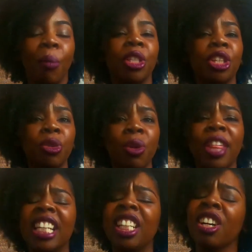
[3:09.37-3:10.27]
but you know
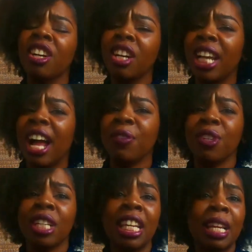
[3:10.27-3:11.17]
that your girl have
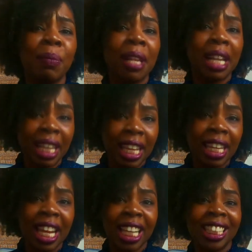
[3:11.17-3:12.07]
to keep
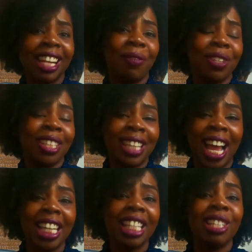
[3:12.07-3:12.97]
clean and she have to
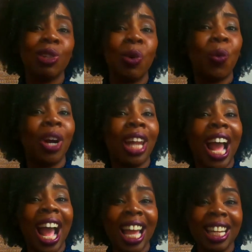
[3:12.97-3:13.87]
tidy. So what
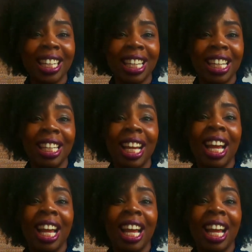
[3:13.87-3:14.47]
I did,